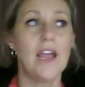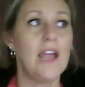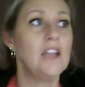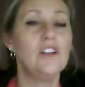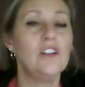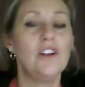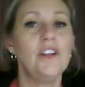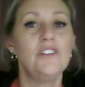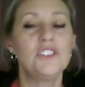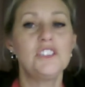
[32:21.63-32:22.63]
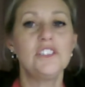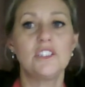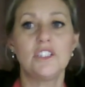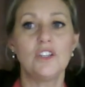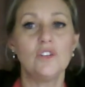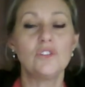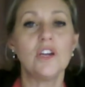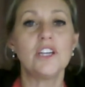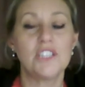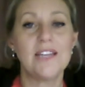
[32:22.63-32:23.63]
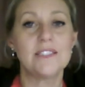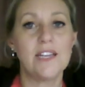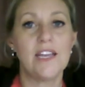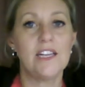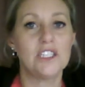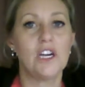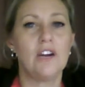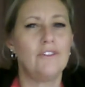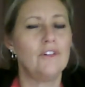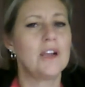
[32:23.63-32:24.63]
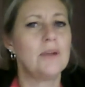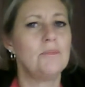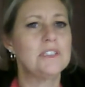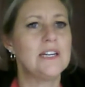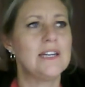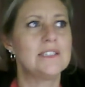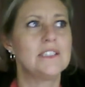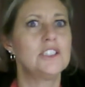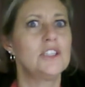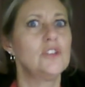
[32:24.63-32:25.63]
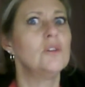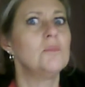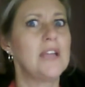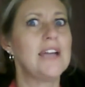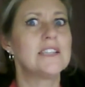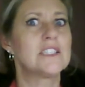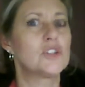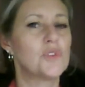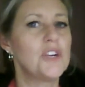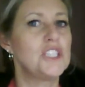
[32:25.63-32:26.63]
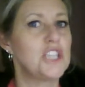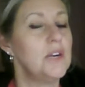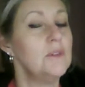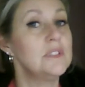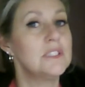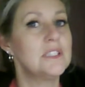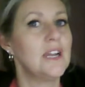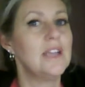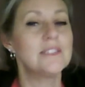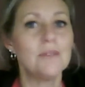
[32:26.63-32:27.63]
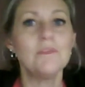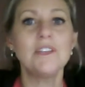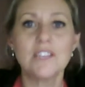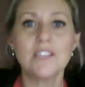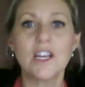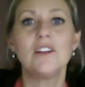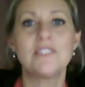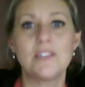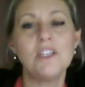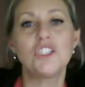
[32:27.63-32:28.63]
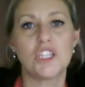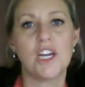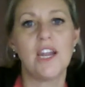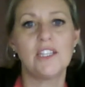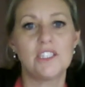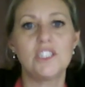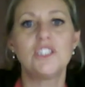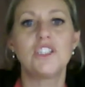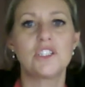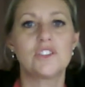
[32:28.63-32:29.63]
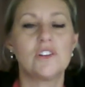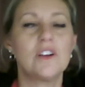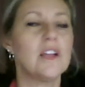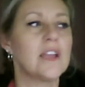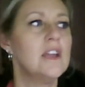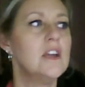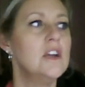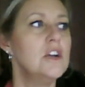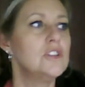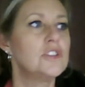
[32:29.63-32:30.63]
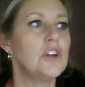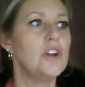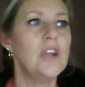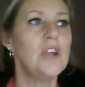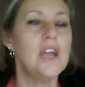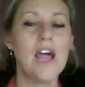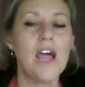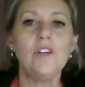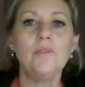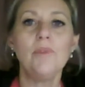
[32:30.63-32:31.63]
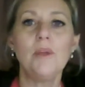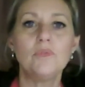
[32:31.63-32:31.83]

and you know, if she's looks like she hasn't had a shower for a couple of days, and she normally has three showers a day, something's got something's changed, and she's struggling. So having people